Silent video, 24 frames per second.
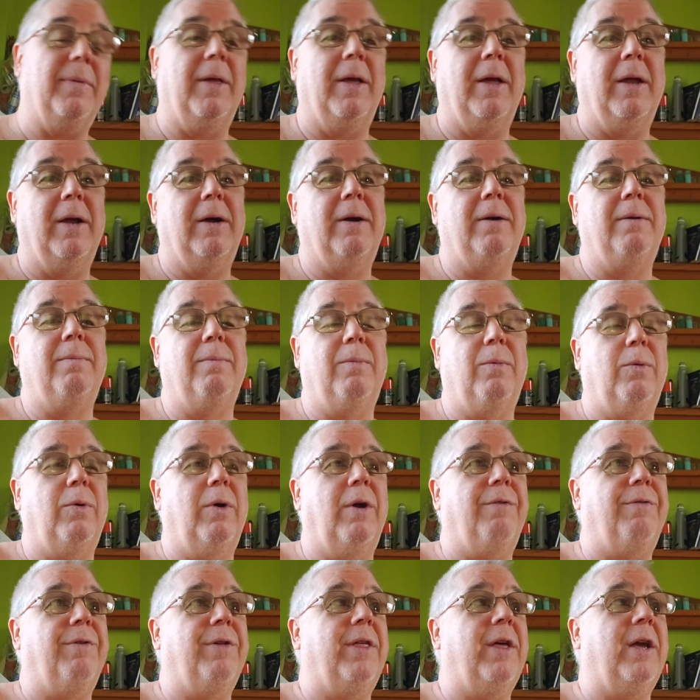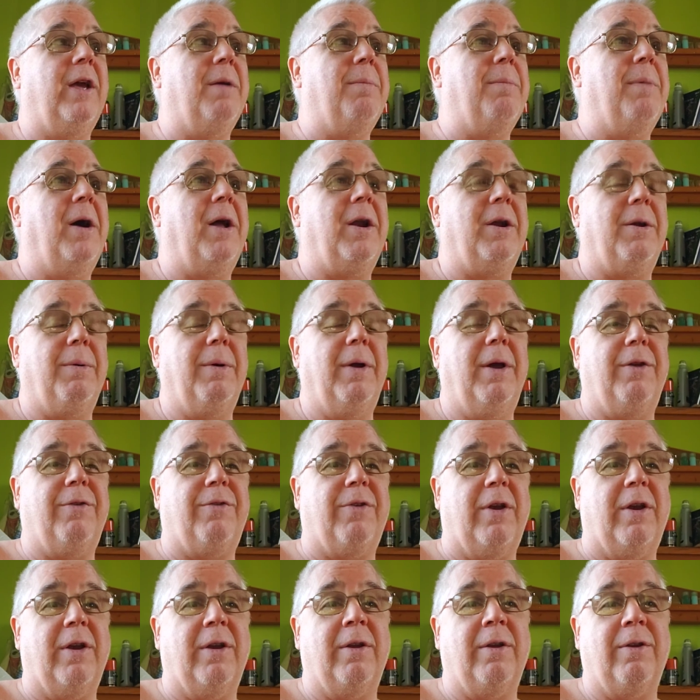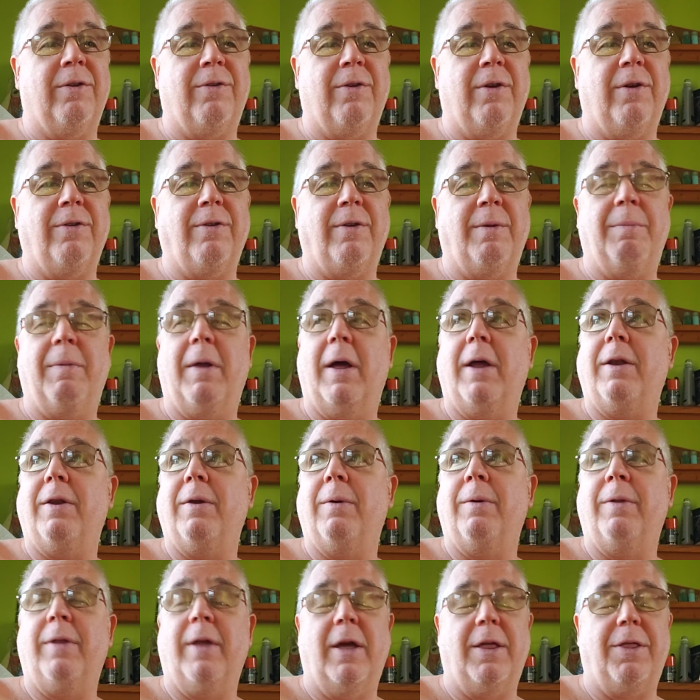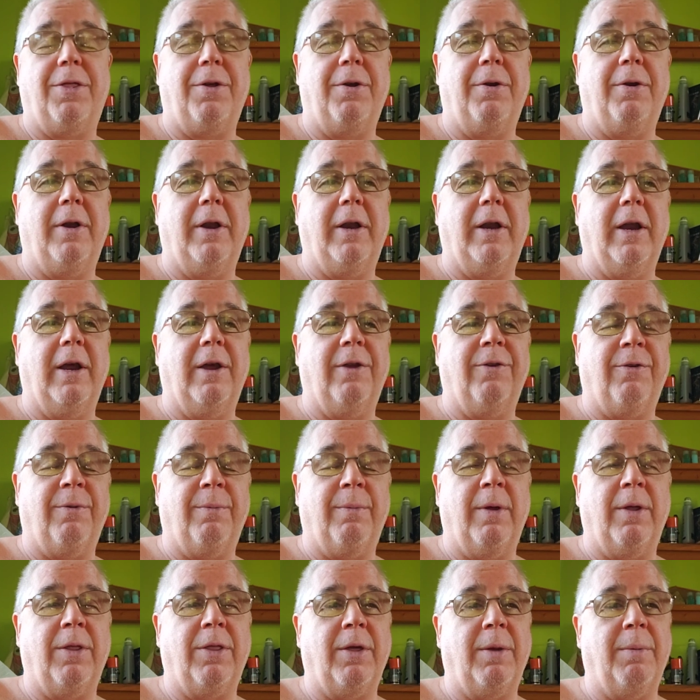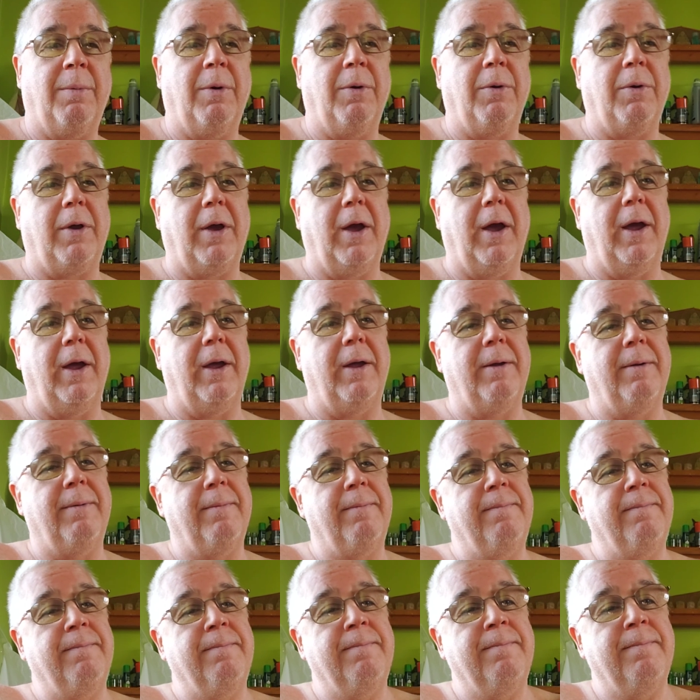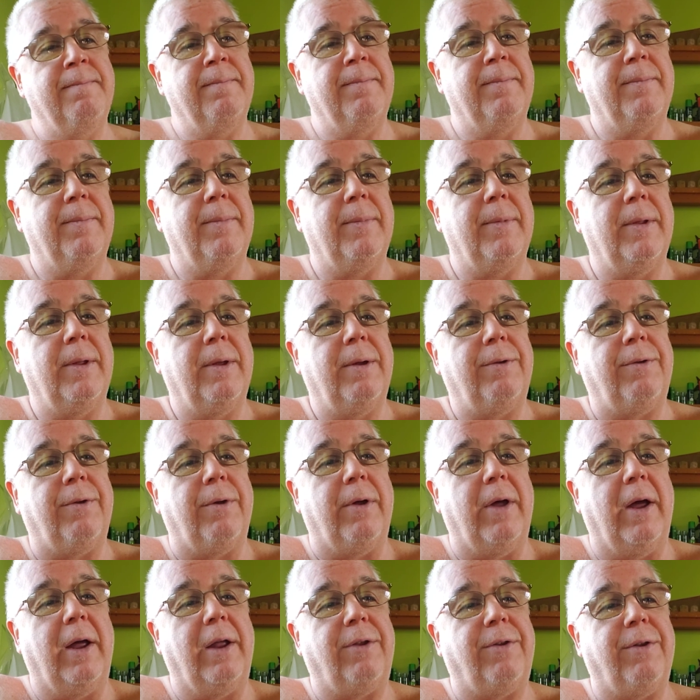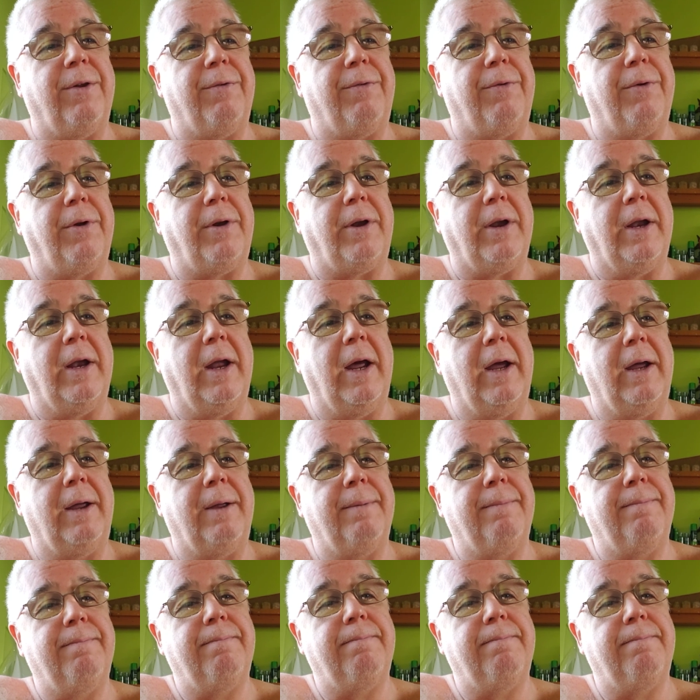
You know, everything in moderation. As long as I'm not doing that 30 days a month, I'm okay. So that's it for today.